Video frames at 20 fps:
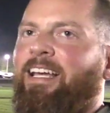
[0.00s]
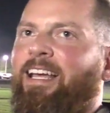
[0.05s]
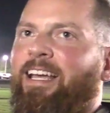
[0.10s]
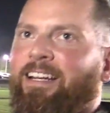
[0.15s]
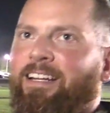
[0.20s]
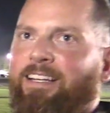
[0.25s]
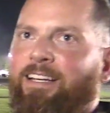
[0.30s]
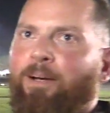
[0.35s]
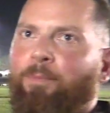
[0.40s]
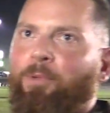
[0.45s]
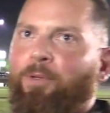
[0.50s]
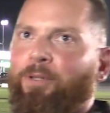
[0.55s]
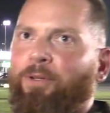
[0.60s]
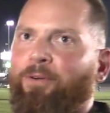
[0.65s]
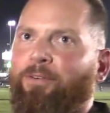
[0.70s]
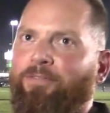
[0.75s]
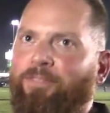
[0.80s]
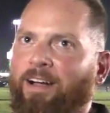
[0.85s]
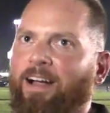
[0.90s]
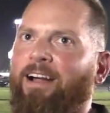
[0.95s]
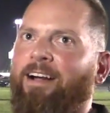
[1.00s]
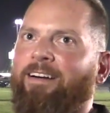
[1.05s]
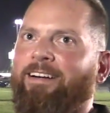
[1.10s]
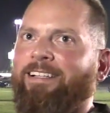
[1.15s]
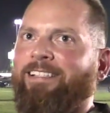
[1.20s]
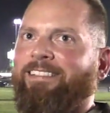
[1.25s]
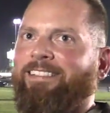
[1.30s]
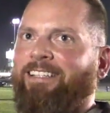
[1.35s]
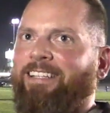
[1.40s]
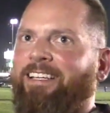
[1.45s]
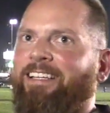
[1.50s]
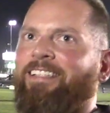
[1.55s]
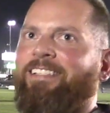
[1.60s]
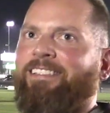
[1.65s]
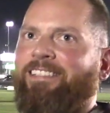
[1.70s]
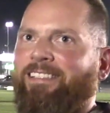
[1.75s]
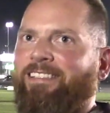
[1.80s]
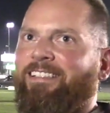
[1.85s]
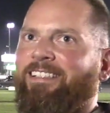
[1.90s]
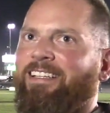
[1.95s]
had a couple little fire
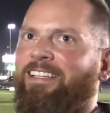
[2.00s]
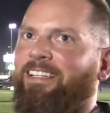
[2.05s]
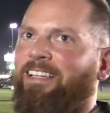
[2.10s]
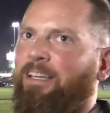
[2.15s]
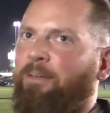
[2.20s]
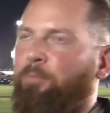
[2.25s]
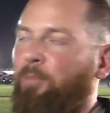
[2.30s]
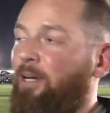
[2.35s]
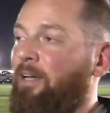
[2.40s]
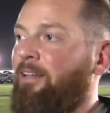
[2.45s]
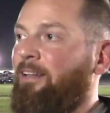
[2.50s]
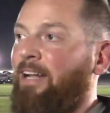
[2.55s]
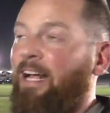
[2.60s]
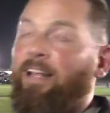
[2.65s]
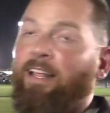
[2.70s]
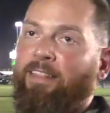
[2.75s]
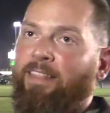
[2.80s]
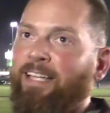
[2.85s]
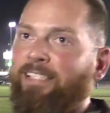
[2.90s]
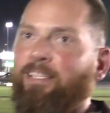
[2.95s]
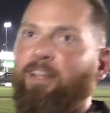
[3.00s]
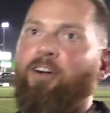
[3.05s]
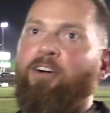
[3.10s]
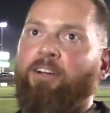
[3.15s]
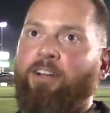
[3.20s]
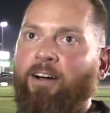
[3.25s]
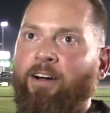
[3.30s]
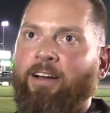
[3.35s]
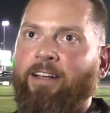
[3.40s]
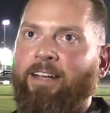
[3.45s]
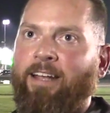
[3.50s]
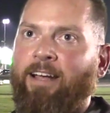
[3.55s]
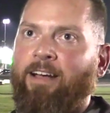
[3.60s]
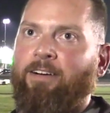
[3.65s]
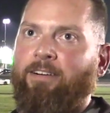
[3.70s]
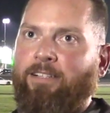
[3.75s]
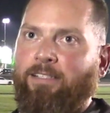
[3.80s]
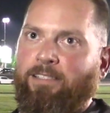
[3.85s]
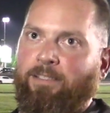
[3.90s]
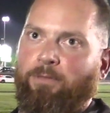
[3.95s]
incidents, but that's all gone
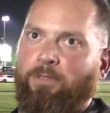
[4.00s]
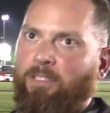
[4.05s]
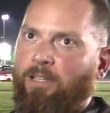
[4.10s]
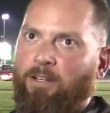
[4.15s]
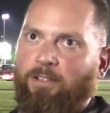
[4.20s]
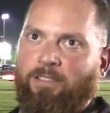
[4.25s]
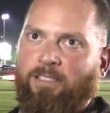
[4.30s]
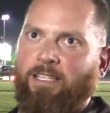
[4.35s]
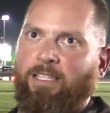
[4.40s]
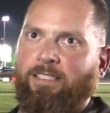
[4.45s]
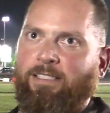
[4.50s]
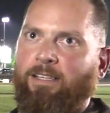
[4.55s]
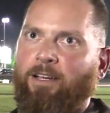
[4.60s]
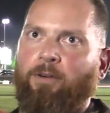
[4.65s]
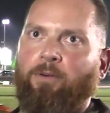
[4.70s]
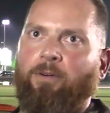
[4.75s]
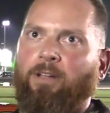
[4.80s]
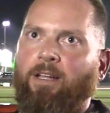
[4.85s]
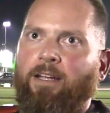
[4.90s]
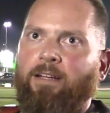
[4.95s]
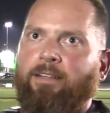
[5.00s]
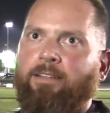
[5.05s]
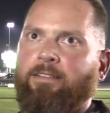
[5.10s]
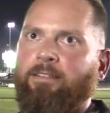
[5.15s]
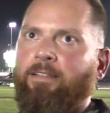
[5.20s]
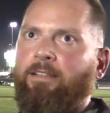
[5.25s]
now because it was all 6.0 related.